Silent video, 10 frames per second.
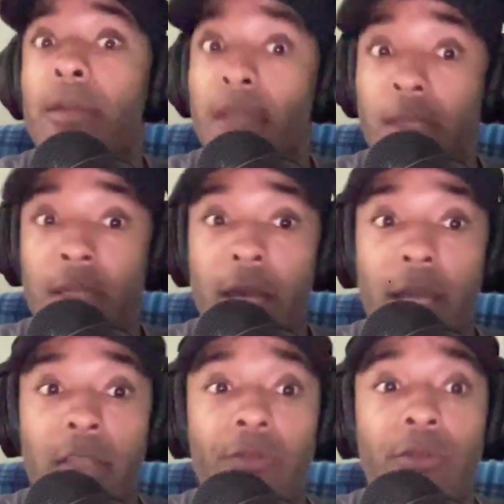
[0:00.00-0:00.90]
he
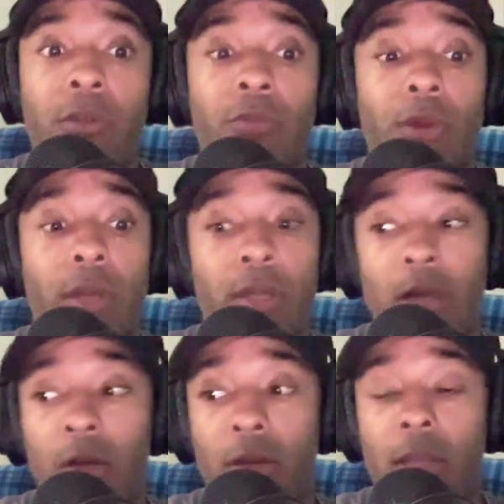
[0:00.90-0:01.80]
has film breaking
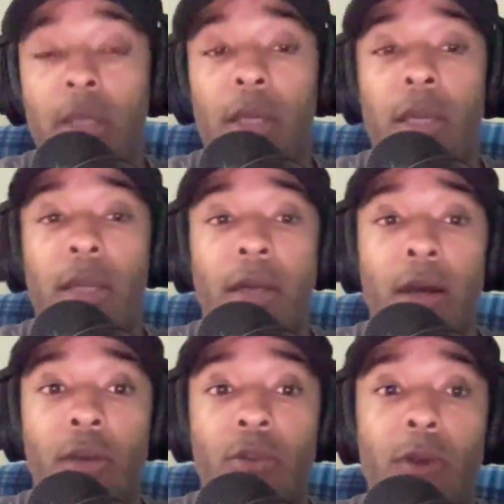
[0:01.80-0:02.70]
down 98 and
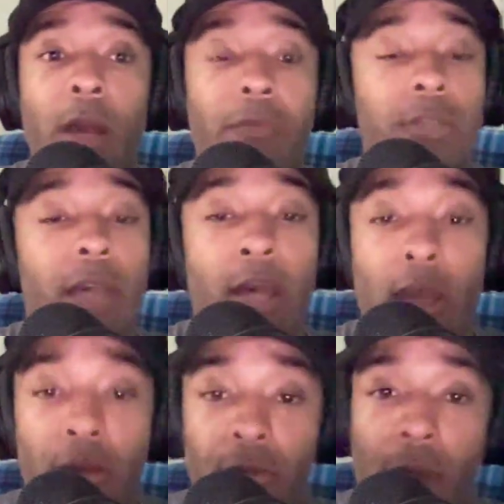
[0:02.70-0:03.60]
how you have to
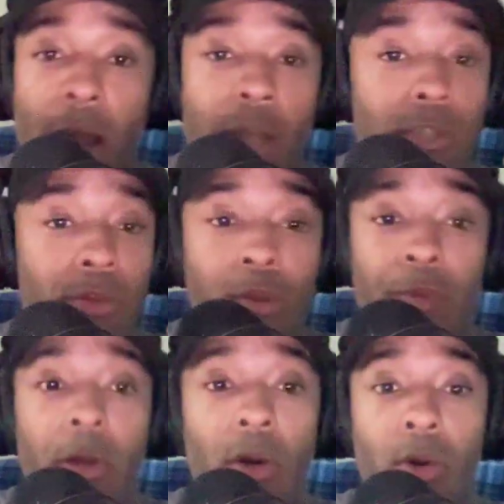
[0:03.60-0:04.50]
have eyes on
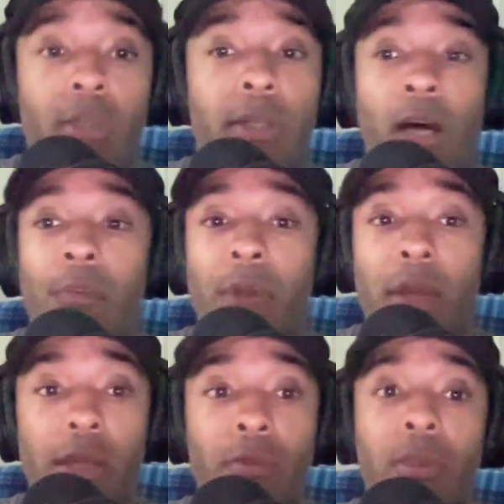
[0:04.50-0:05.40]
him at all time,
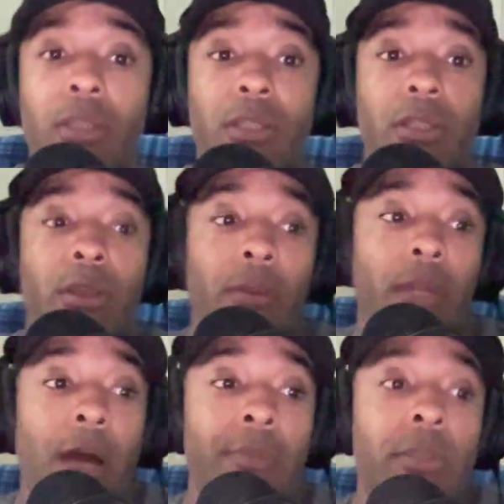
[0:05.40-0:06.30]
man. He was just
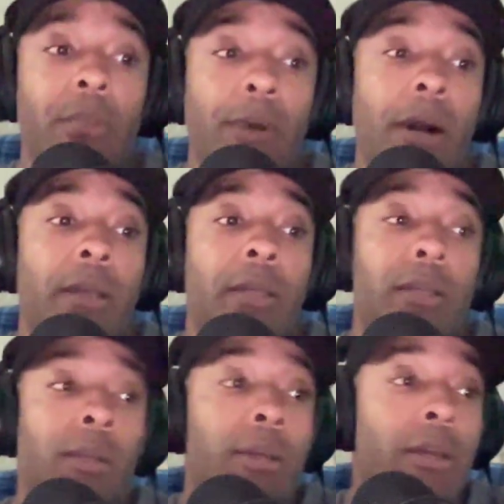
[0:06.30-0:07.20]
collapsing the
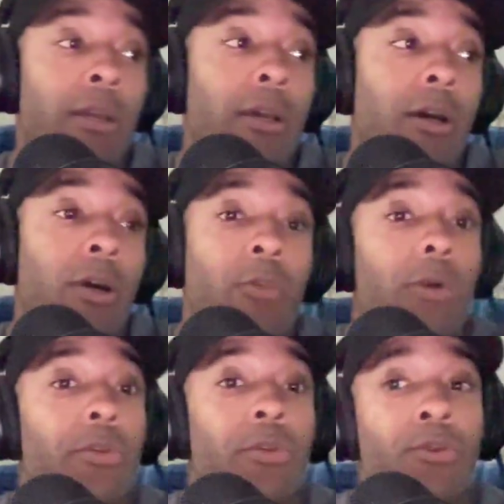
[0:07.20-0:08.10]
pocket, um,
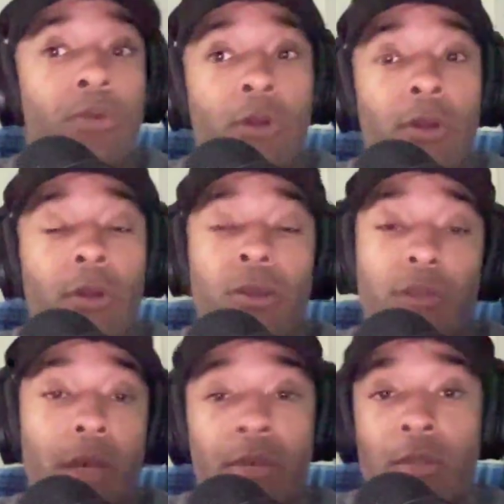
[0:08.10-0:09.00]
whether he was
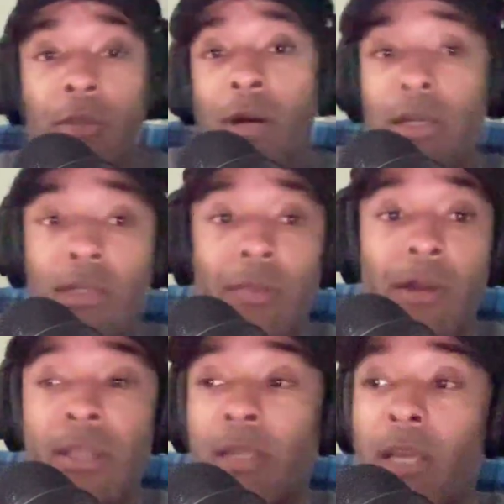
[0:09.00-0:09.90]
collapsing the pocket in the
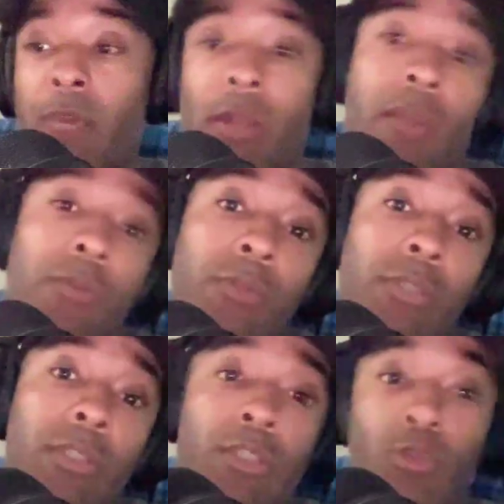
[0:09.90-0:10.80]
pass game and he was
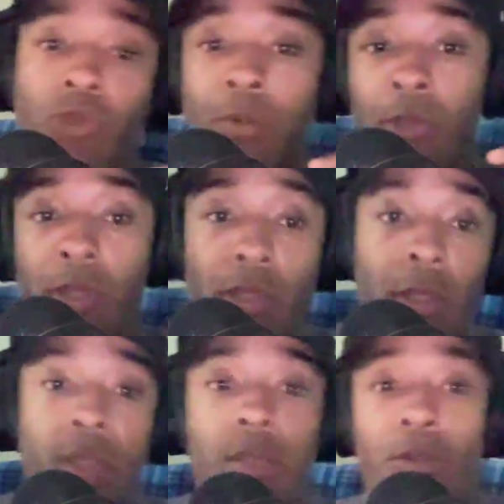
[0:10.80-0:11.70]
just disrupting
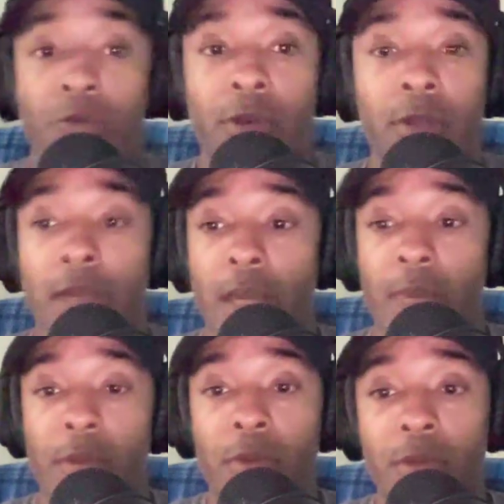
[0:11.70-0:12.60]
things in the run
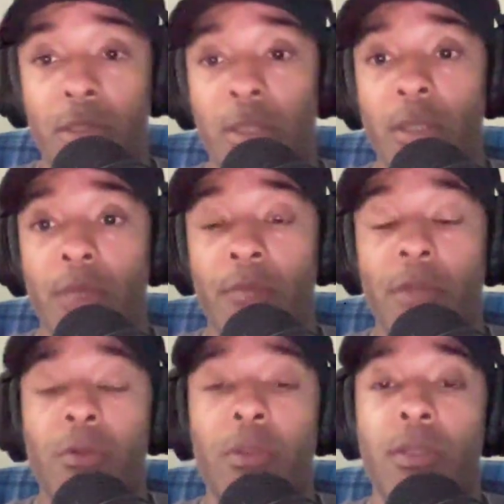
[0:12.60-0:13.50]
game. He was
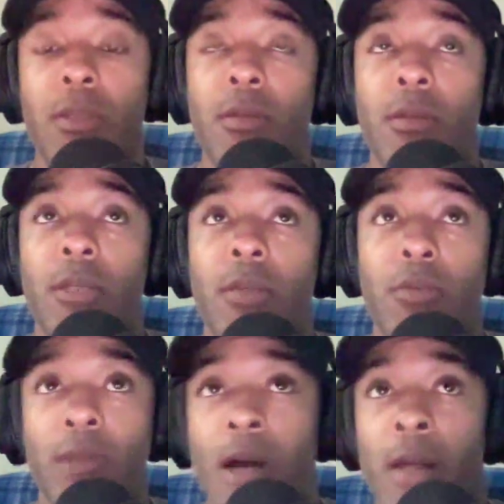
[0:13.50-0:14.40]
he was
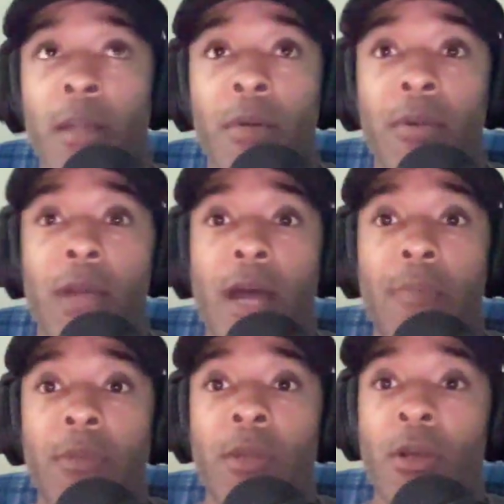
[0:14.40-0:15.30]
either clogging up
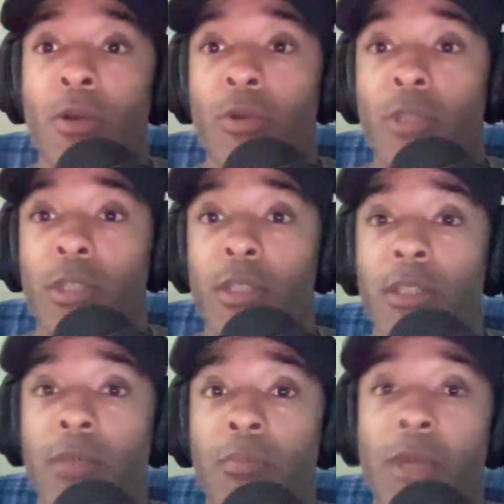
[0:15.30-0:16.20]
gaps were
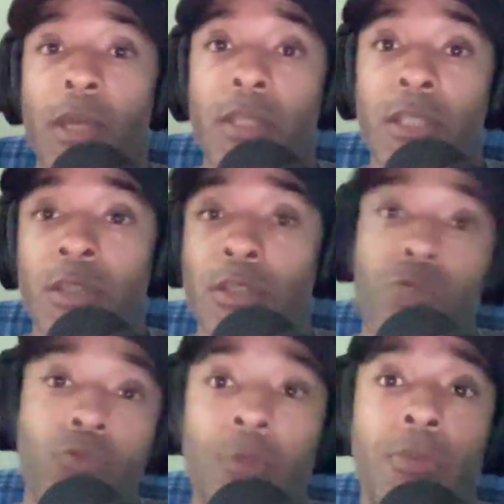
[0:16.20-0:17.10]
just being such a
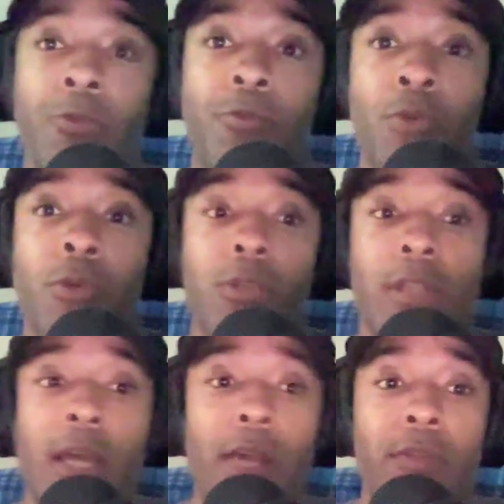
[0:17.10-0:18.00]
disruptive force
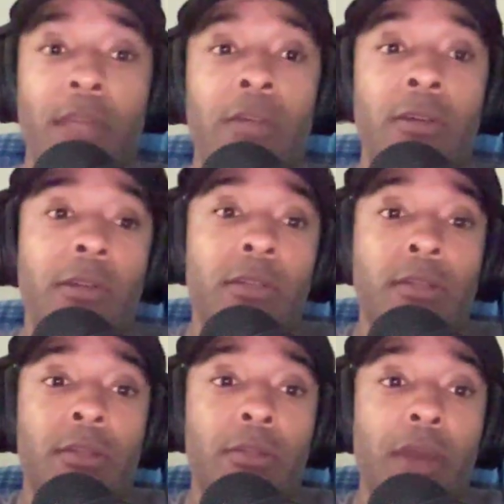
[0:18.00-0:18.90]
that they couldn't
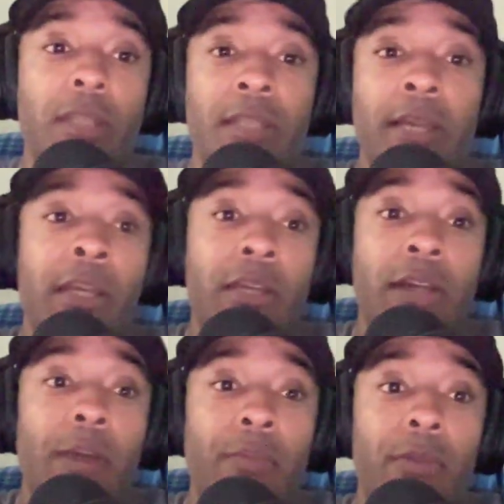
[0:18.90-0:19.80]
maintain
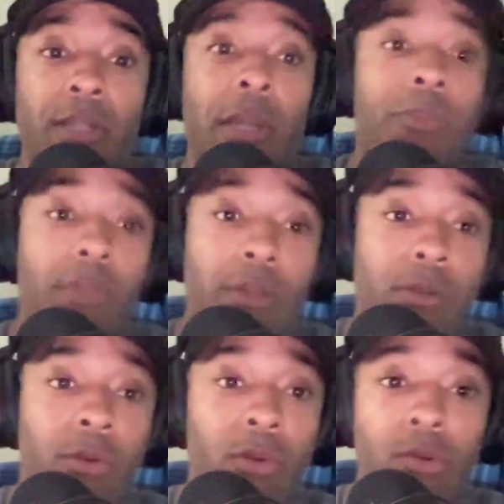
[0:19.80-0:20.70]
gap integrity
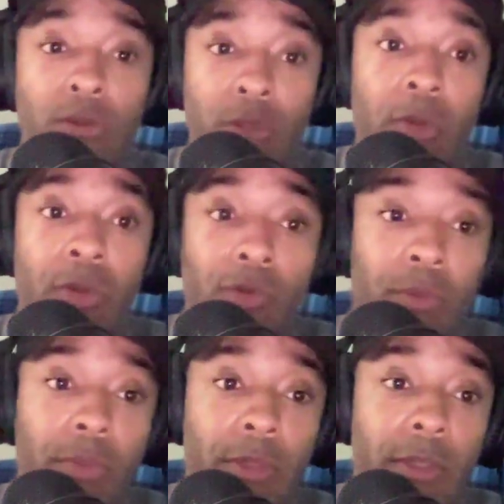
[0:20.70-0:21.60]
on some of the
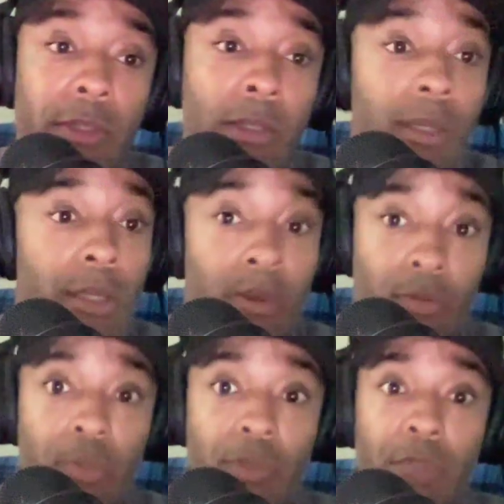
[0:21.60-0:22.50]
run plays,
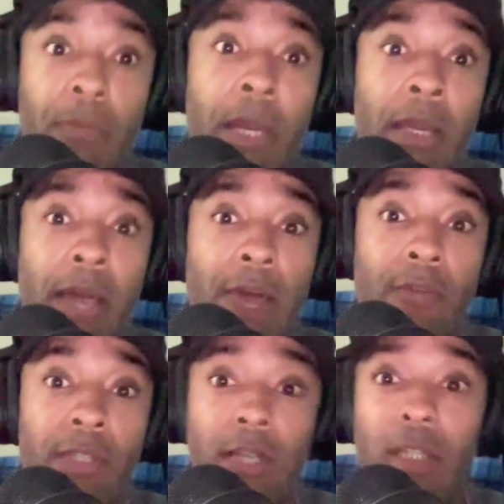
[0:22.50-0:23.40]
despite
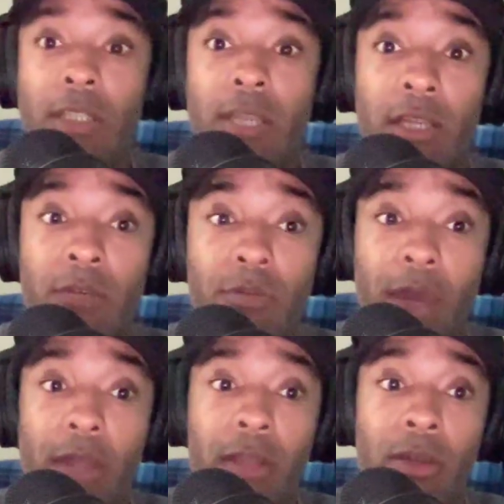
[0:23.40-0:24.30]
having Josh Jacobs
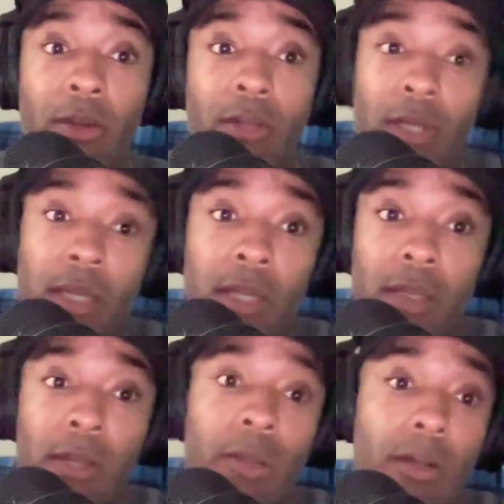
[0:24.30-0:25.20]
back there
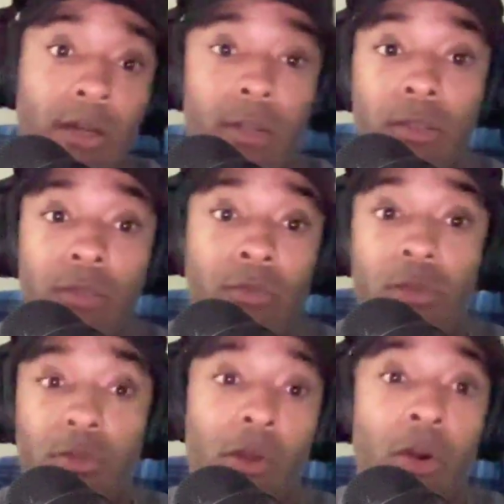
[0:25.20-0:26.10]
getting uh, some
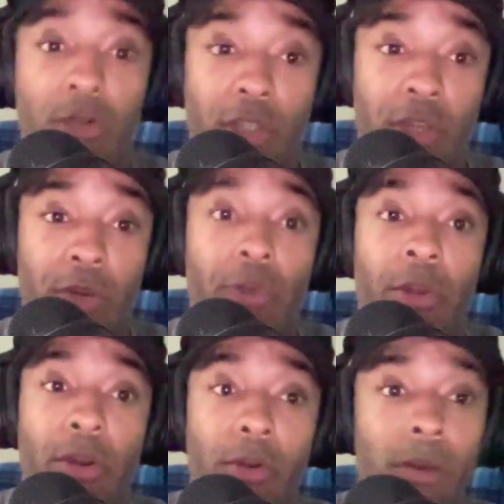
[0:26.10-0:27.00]
some yardage here and
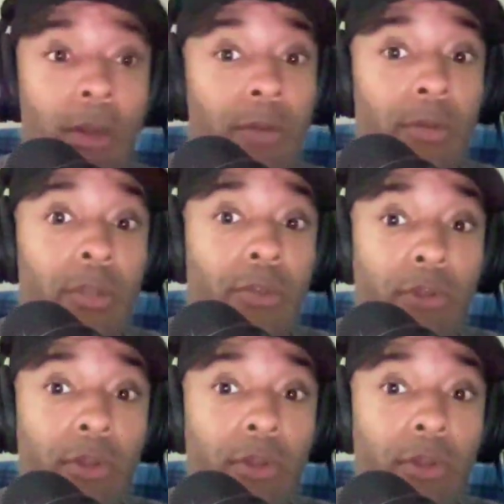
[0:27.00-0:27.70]
there. We did a really